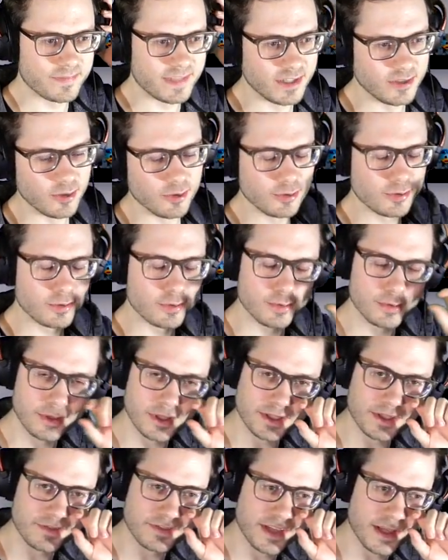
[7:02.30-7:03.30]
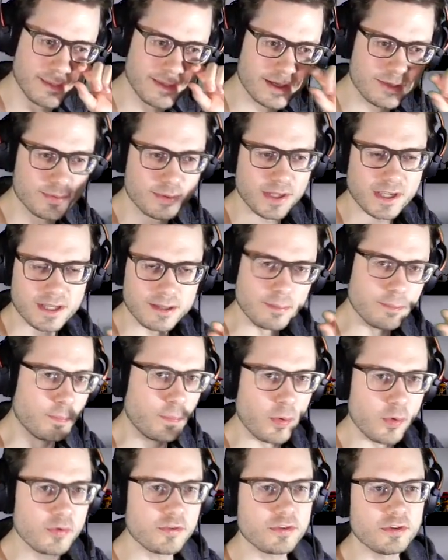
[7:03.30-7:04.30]
they don't do a lot of damage but they can
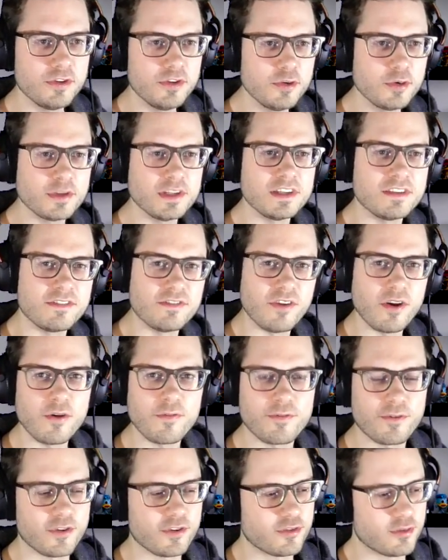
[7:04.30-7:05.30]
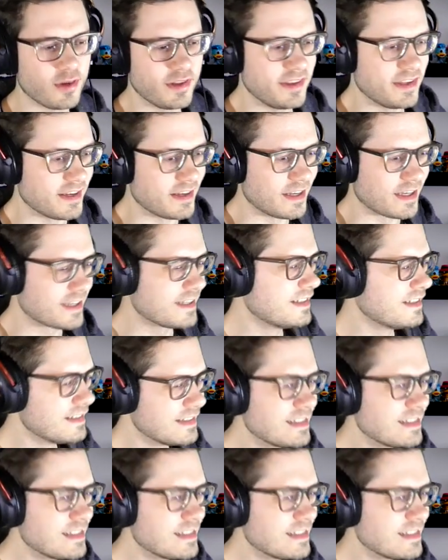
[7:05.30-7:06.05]
poison you and it's very frustrating like